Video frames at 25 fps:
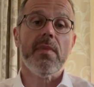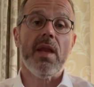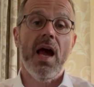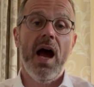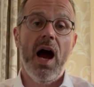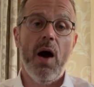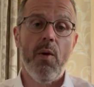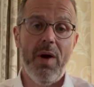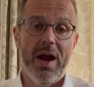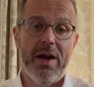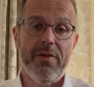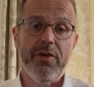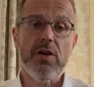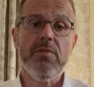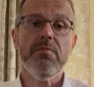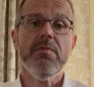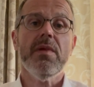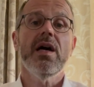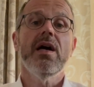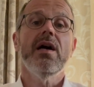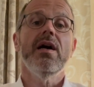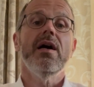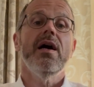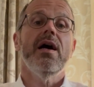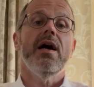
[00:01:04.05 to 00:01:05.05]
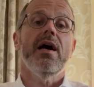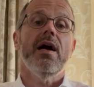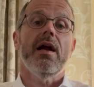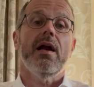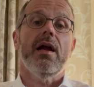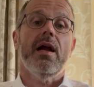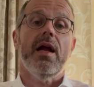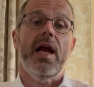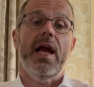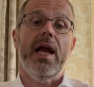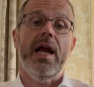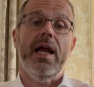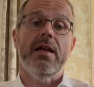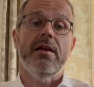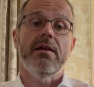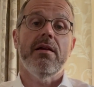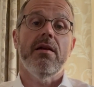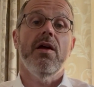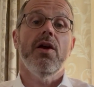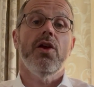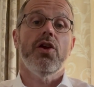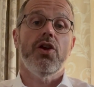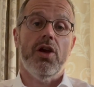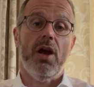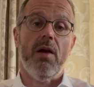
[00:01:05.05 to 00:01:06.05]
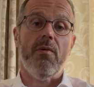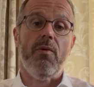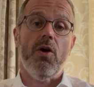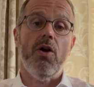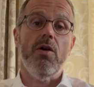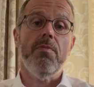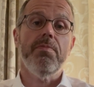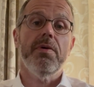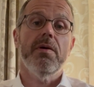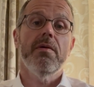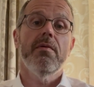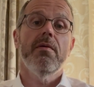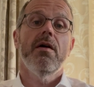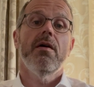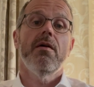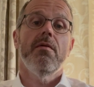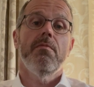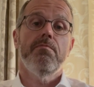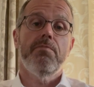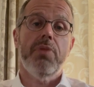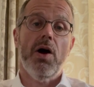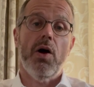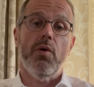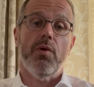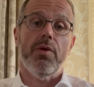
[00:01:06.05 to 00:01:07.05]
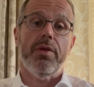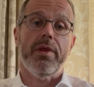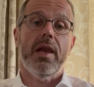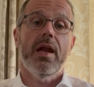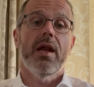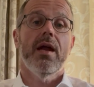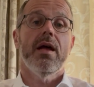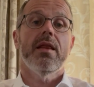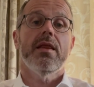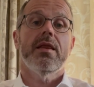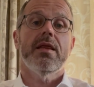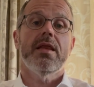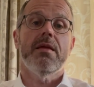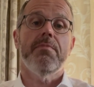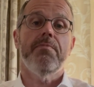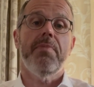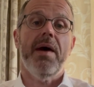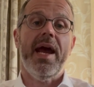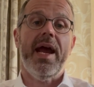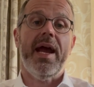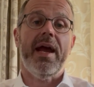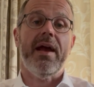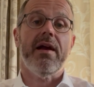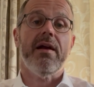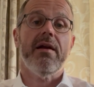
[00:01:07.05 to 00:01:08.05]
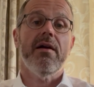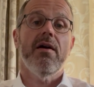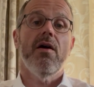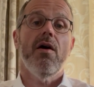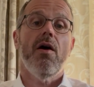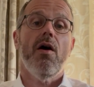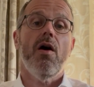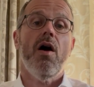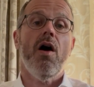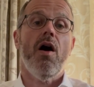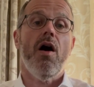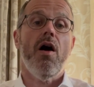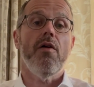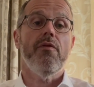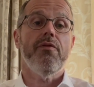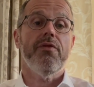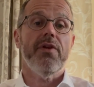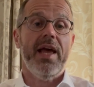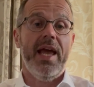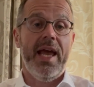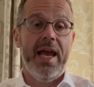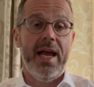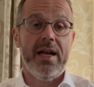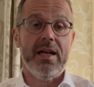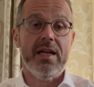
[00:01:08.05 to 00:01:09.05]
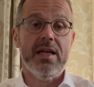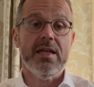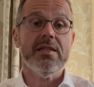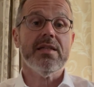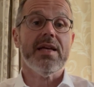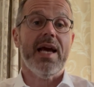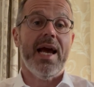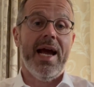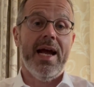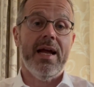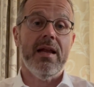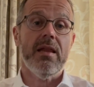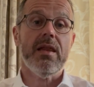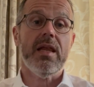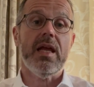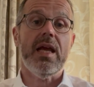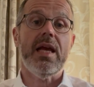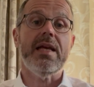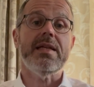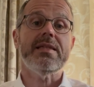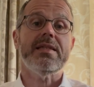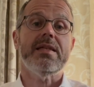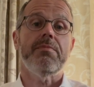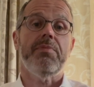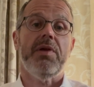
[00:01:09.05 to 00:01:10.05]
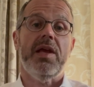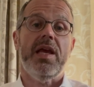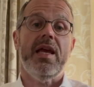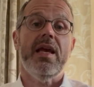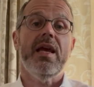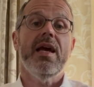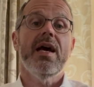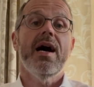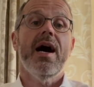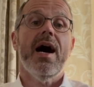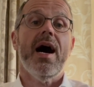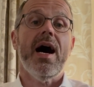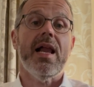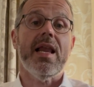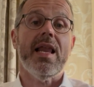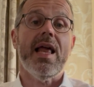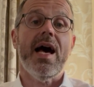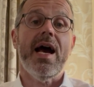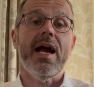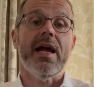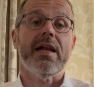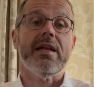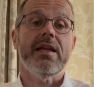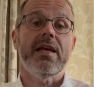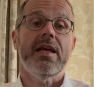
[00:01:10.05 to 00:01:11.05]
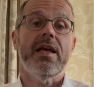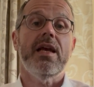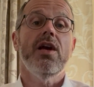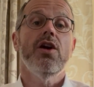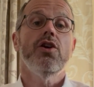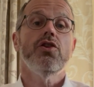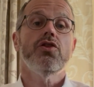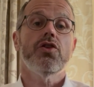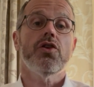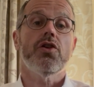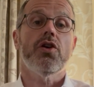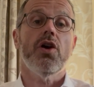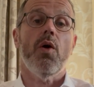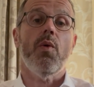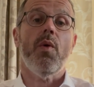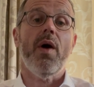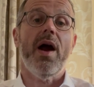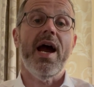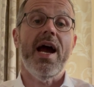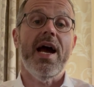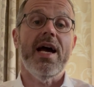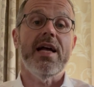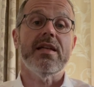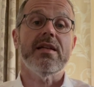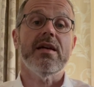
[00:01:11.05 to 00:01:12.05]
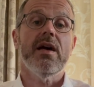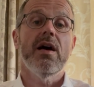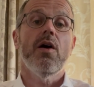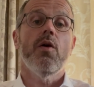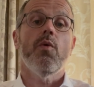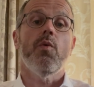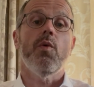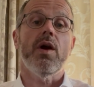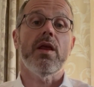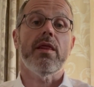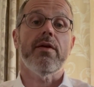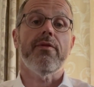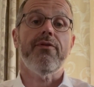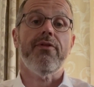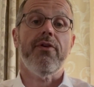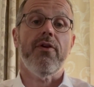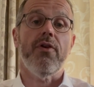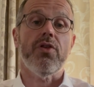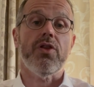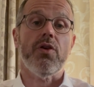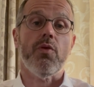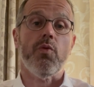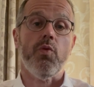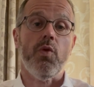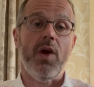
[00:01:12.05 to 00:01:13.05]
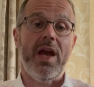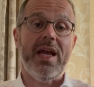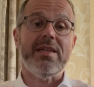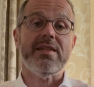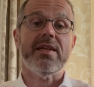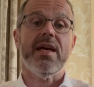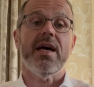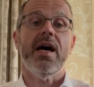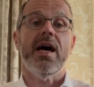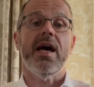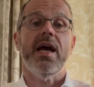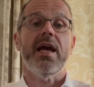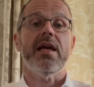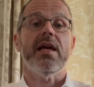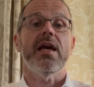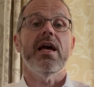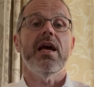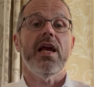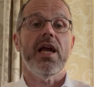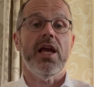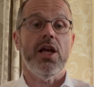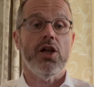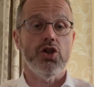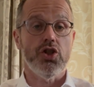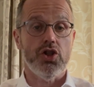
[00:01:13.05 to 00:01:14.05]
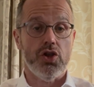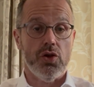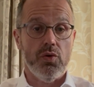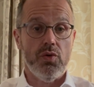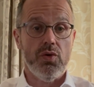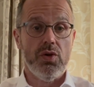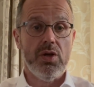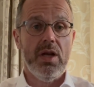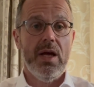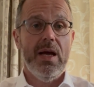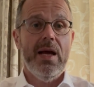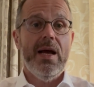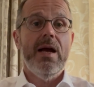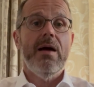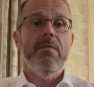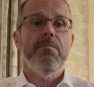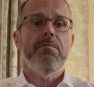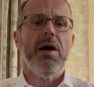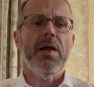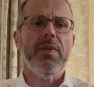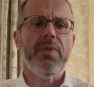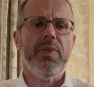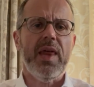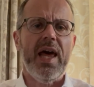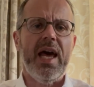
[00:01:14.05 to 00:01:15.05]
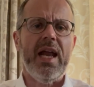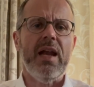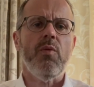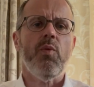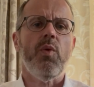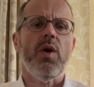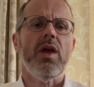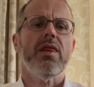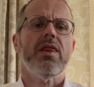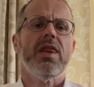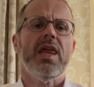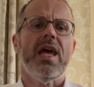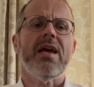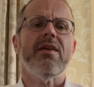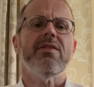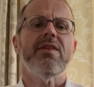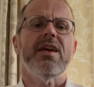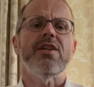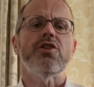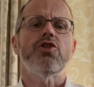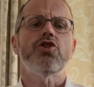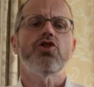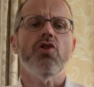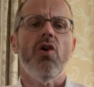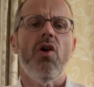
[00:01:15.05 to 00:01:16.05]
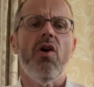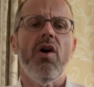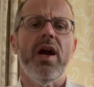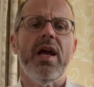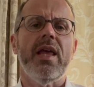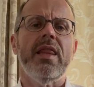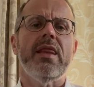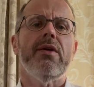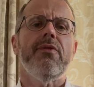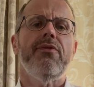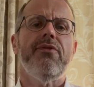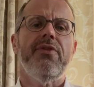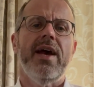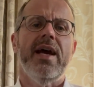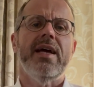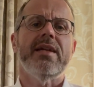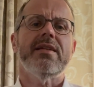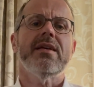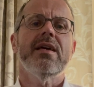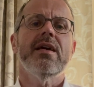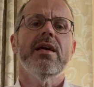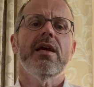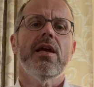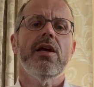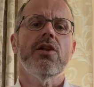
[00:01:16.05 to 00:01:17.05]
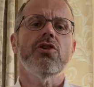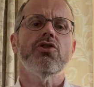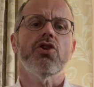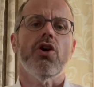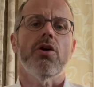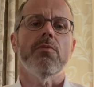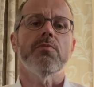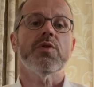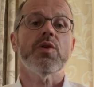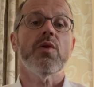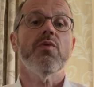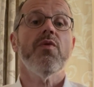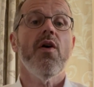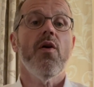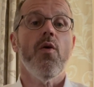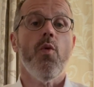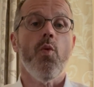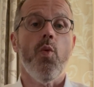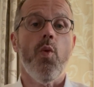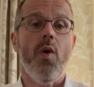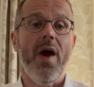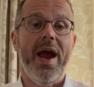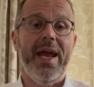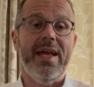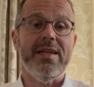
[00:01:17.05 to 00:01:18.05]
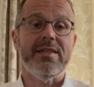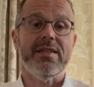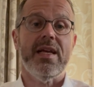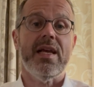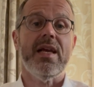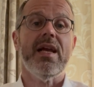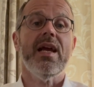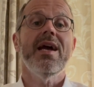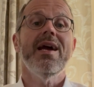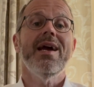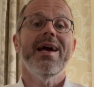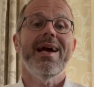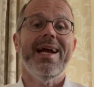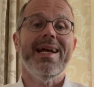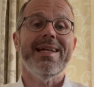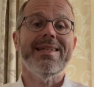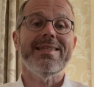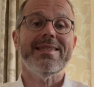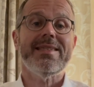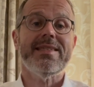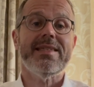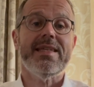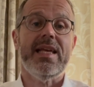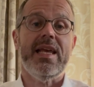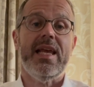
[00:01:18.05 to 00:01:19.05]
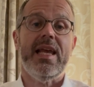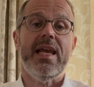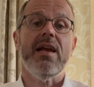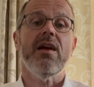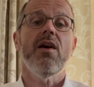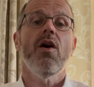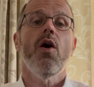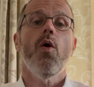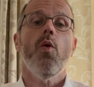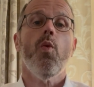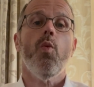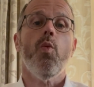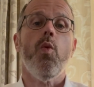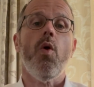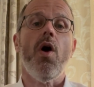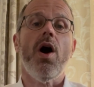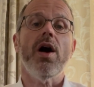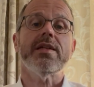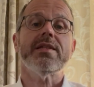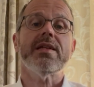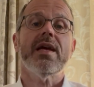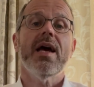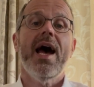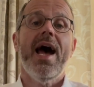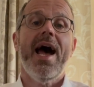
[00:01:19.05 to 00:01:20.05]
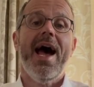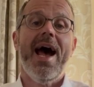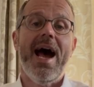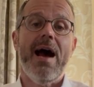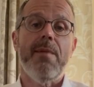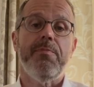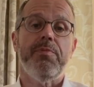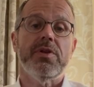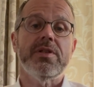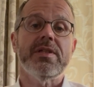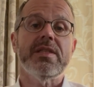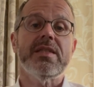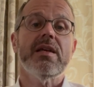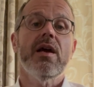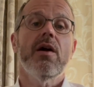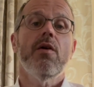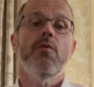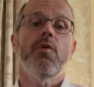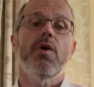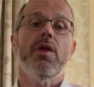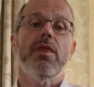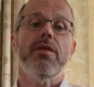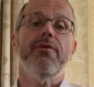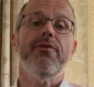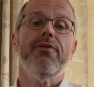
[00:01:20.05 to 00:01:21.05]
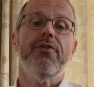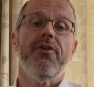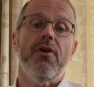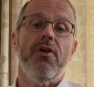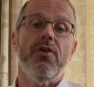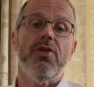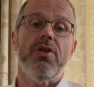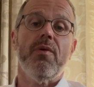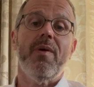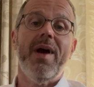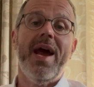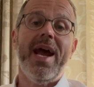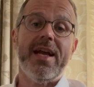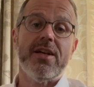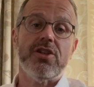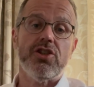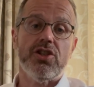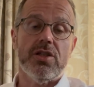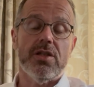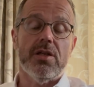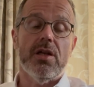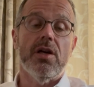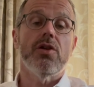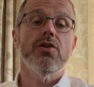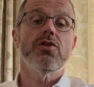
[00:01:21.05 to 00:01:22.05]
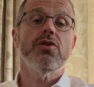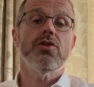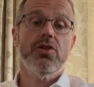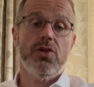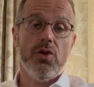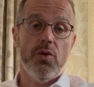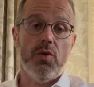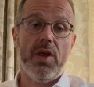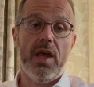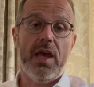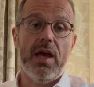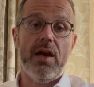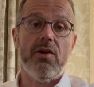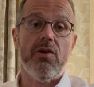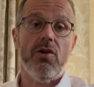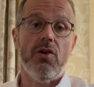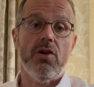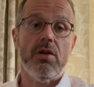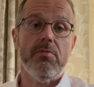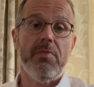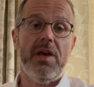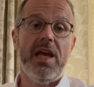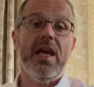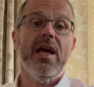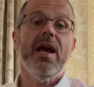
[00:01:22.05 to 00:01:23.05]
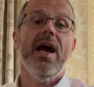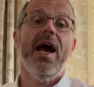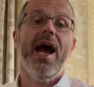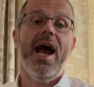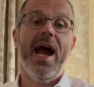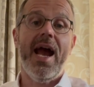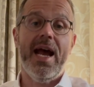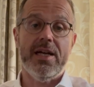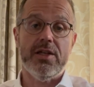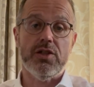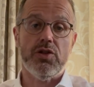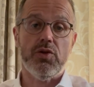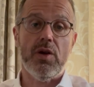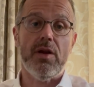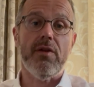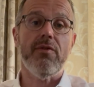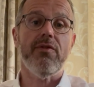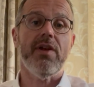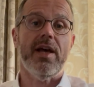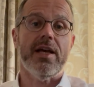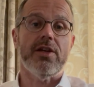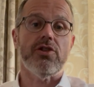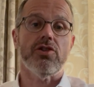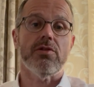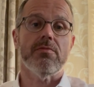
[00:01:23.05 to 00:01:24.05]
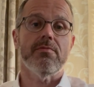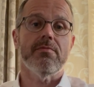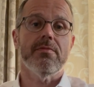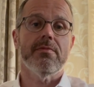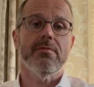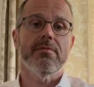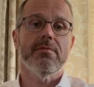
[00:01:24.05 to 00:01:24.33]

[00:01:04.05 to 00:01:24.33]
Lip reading: However, in Europe, both the Bank of England and the ECB are likely to go ahead with a further rate hike in June, but then we think they join the Fed in terms of waiting and seeing what happens with a further action to the economy and to inflation.